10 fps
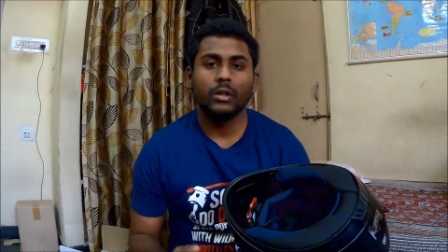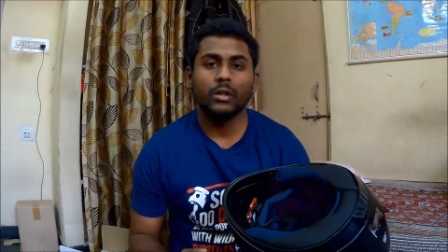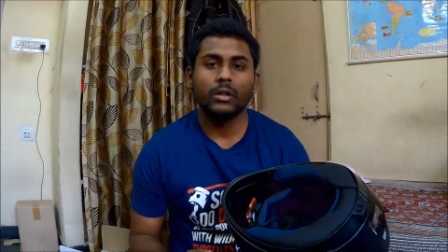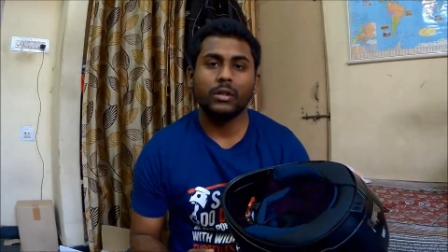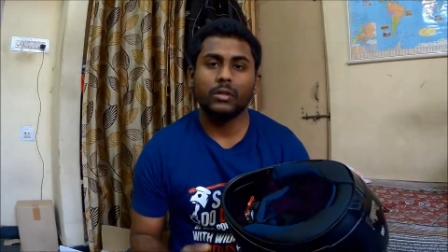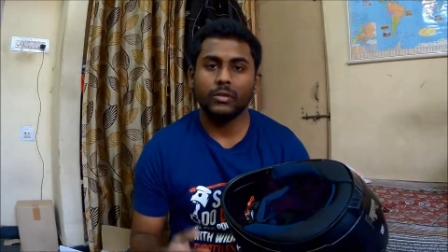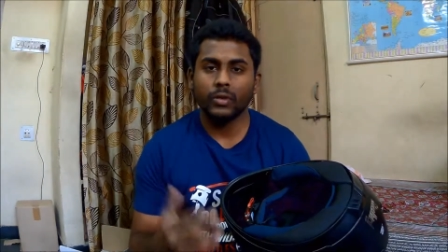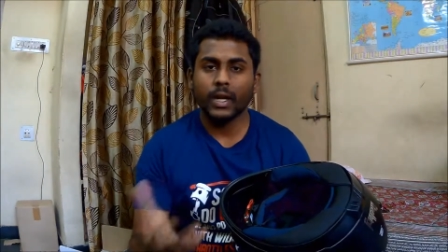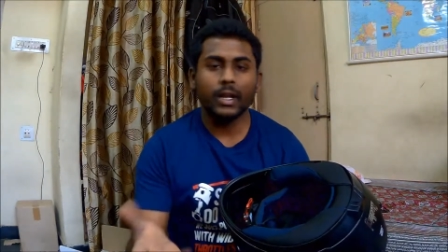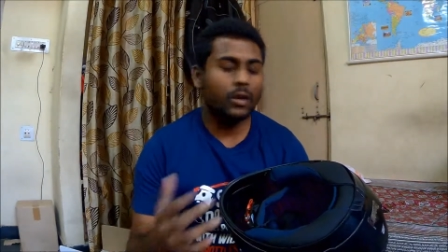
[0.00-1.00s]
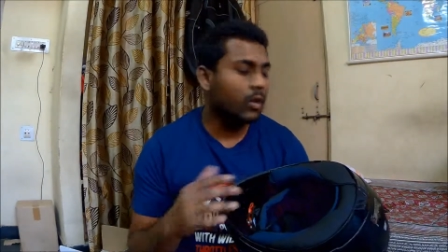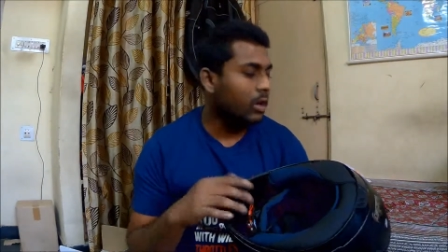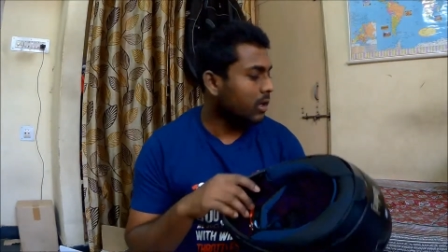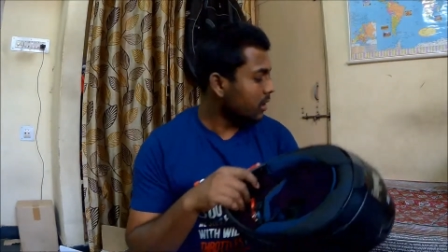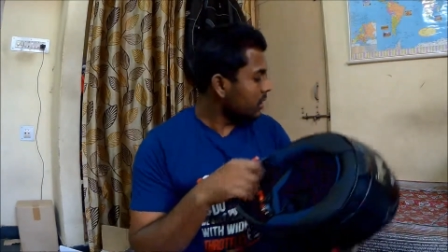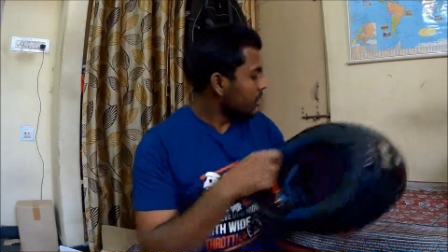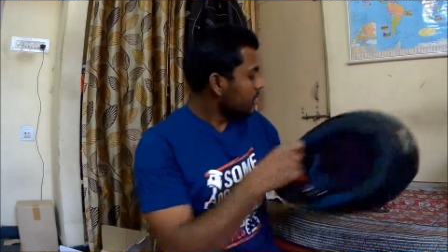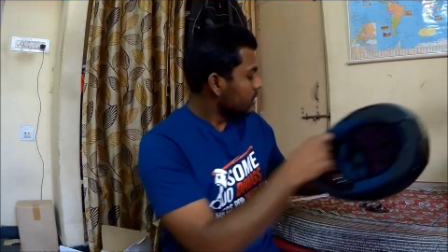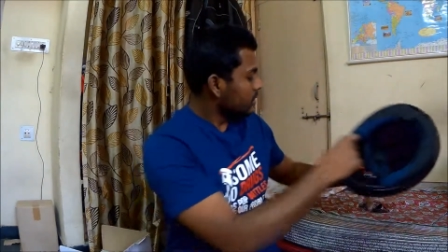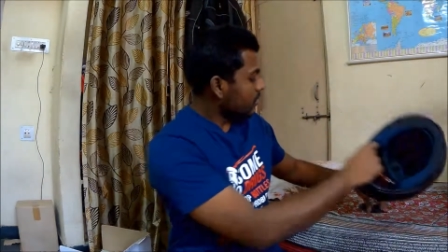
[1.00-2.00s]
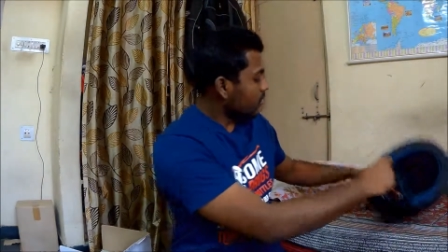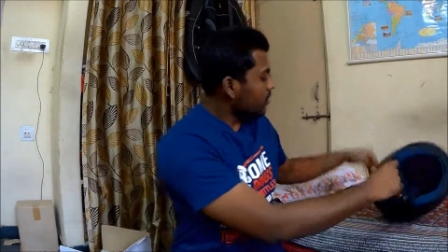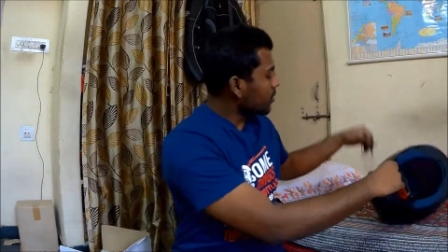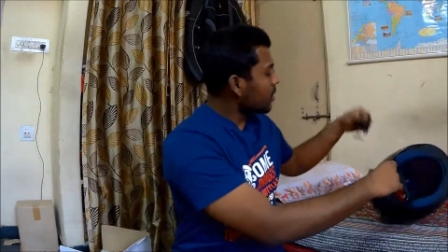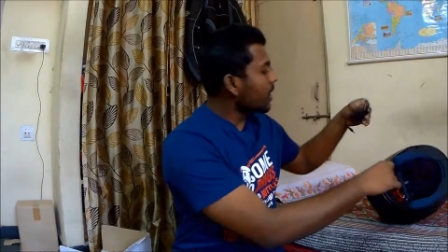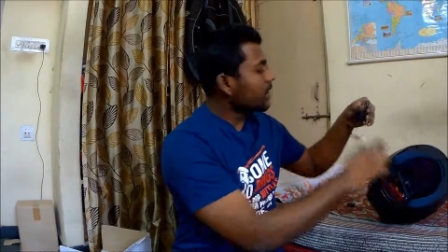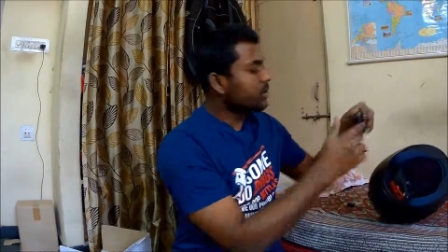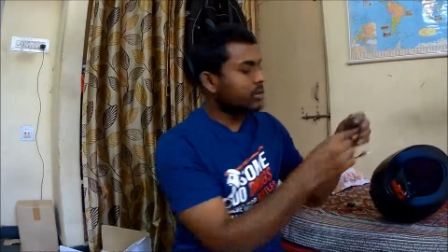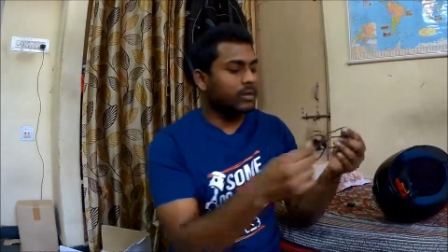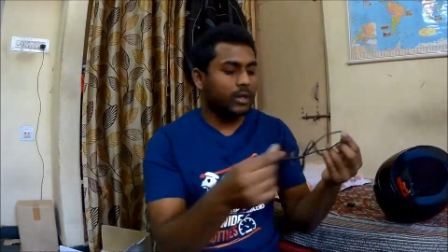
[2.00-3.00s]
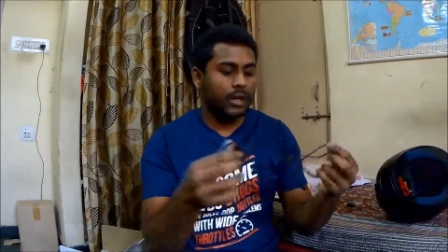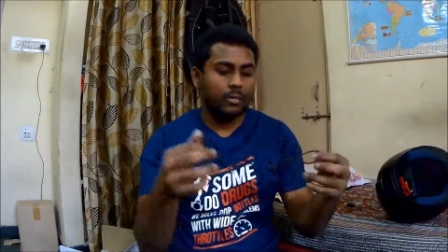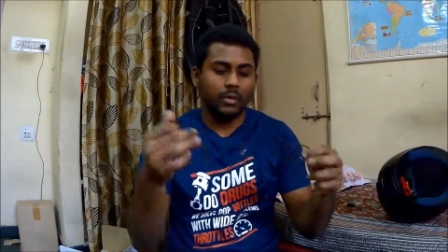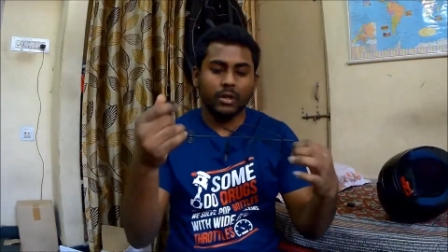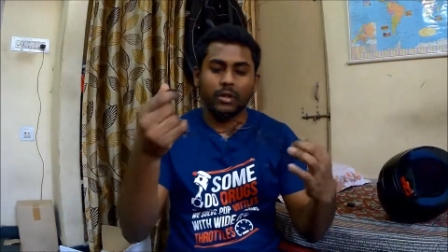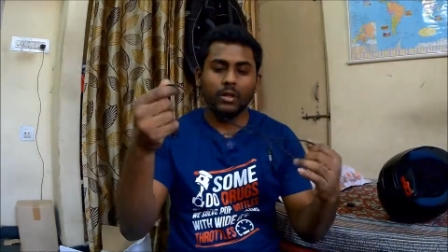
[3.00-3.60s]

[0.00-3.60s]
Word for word: uh, you get a call so I'll show you the cable